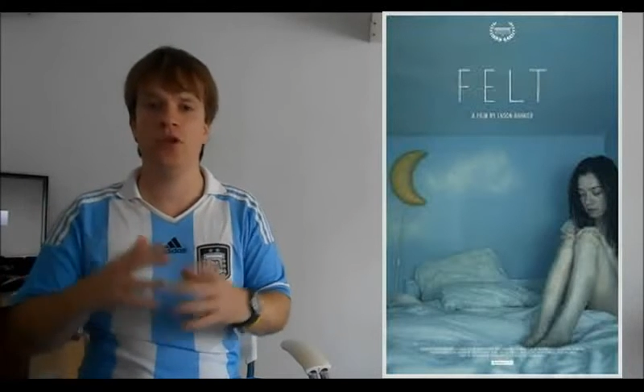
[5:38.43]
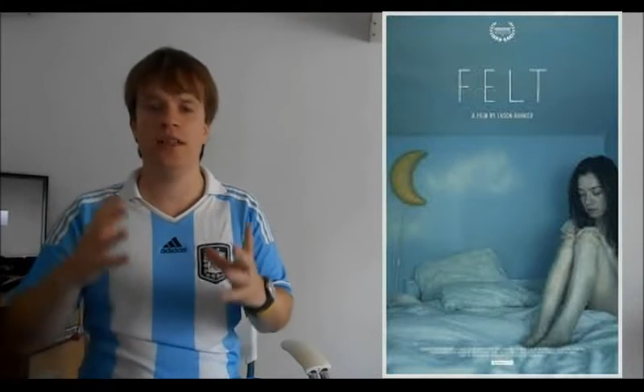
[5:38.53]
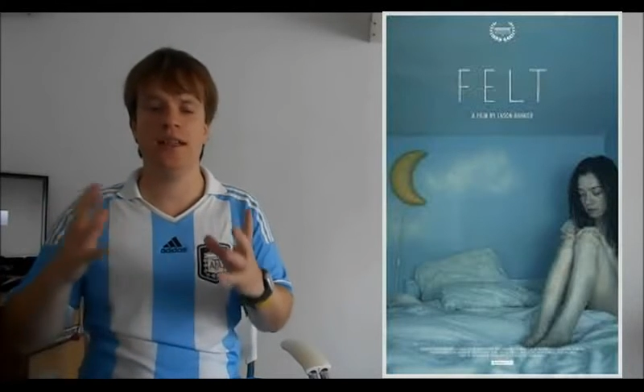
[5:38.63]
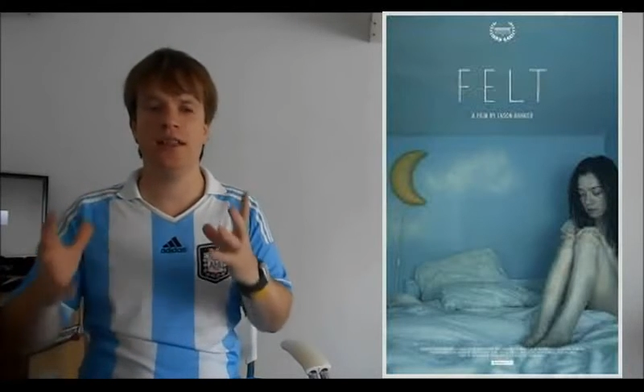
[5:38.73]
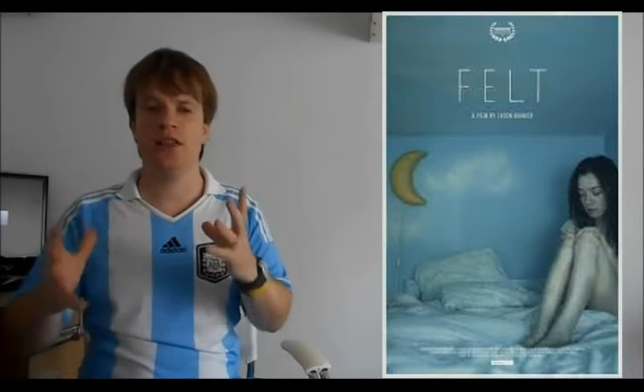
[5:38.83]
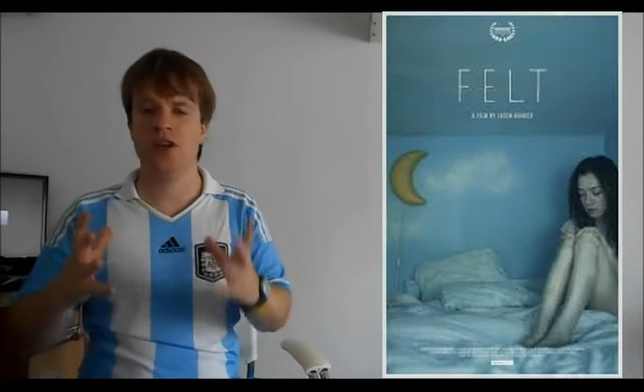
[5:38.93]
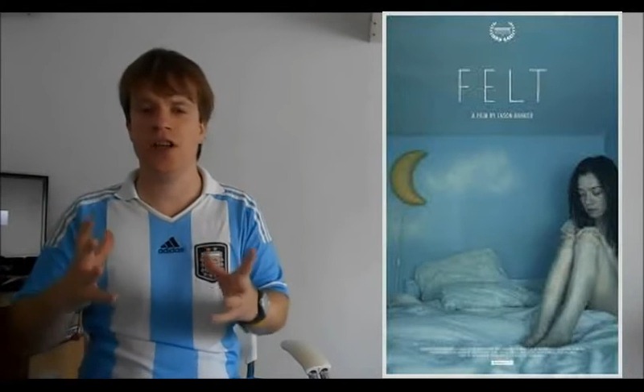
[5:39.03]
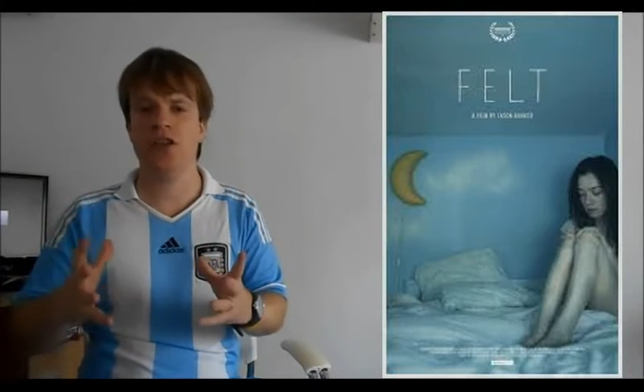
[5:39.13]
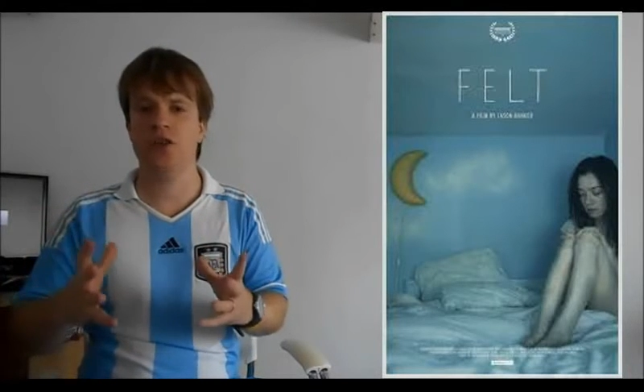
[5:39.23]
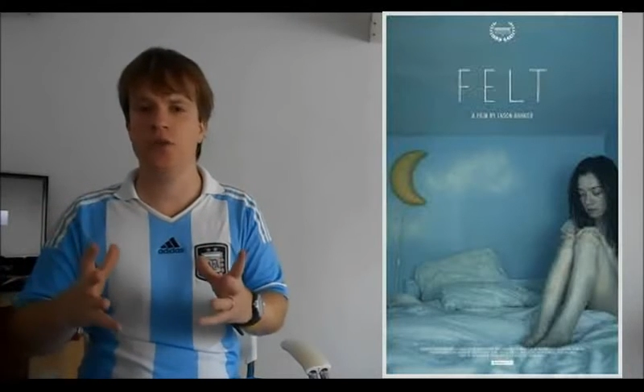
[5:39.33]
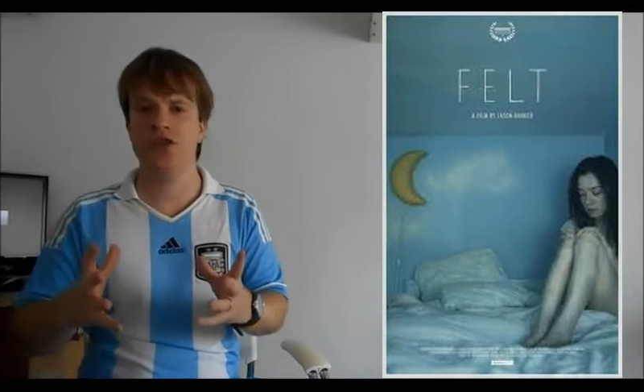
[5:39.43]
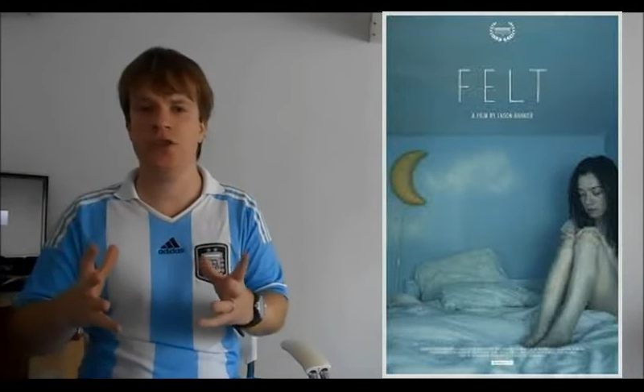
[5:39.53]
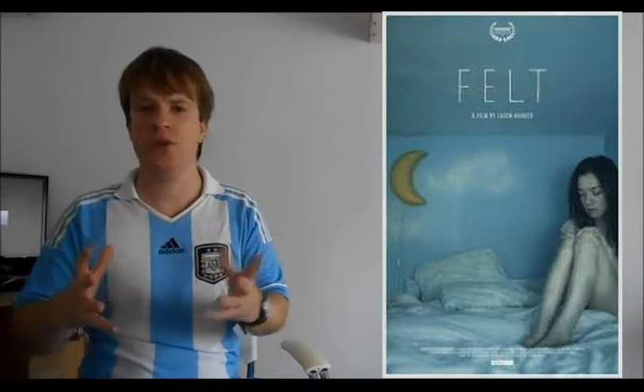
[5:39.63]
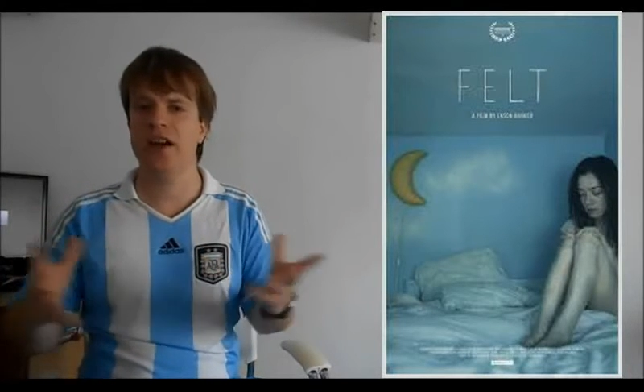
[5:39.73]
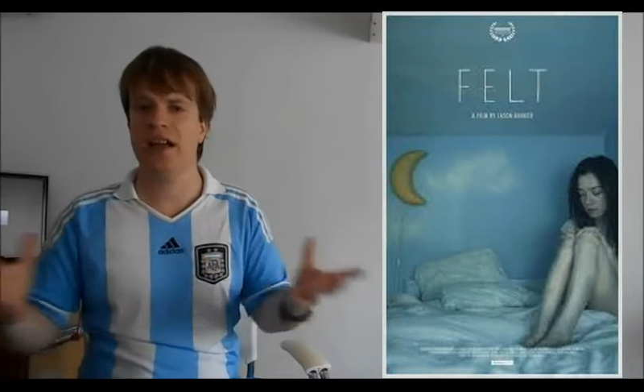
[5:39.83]
the the dialogue was
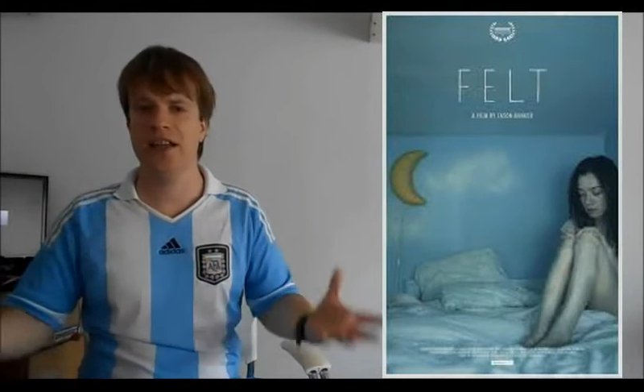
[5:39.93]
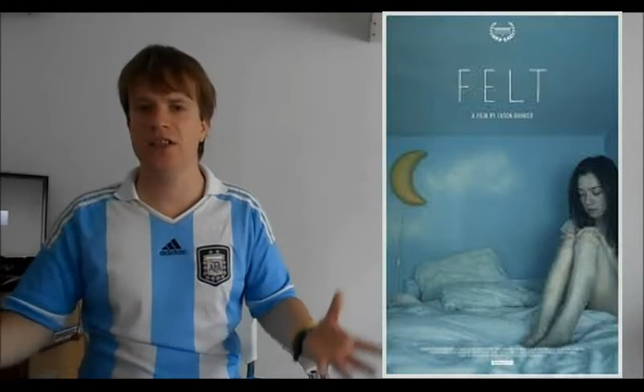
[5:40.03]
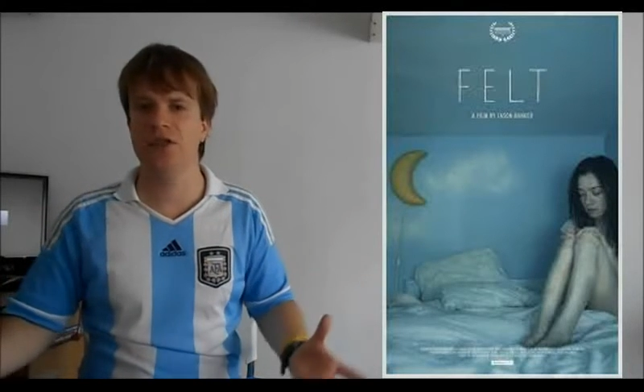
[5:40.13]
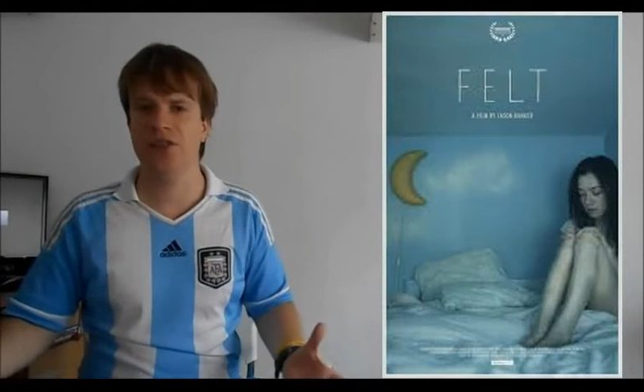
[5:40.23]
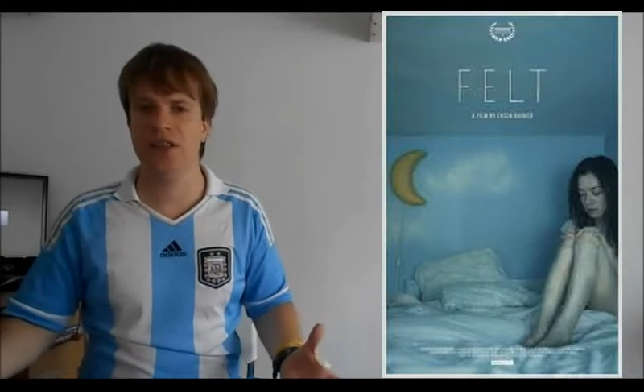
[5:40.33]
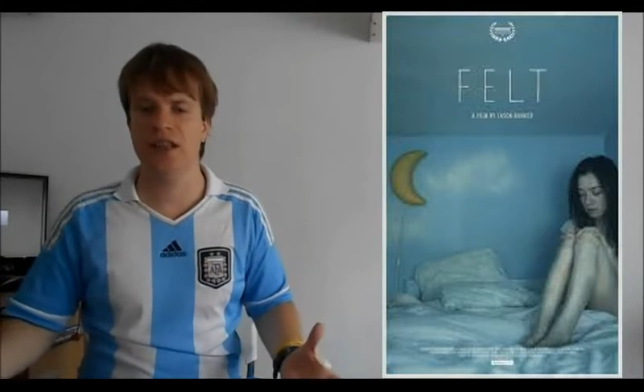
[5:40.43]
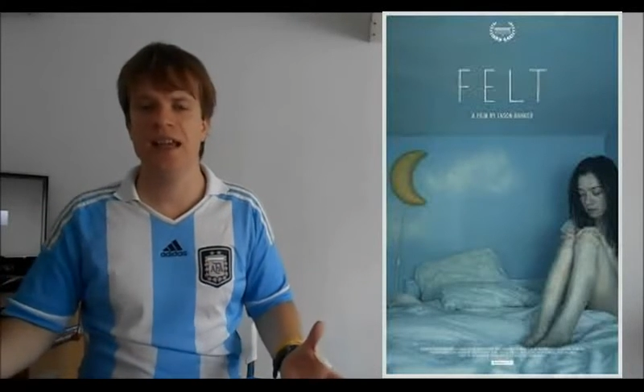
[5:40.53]
just very uninteresting.